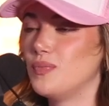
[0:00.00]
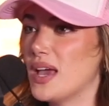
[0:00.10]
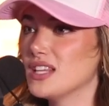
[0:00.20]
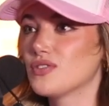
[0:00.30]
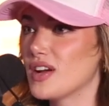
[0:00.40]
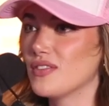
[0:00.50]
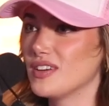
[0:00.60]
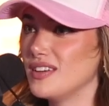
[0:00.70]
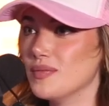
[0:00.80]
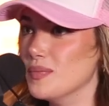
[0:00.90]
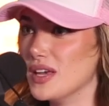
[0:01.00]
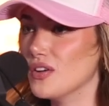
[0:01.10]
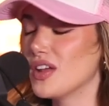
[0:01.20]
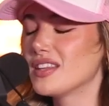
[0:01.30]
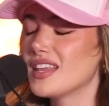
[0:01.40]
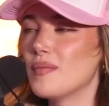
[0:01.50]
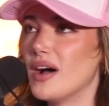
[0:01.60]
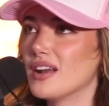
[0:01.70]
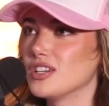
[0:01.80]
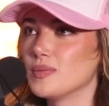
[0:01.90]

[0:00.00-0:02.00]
pays for every meal. Not that that matters.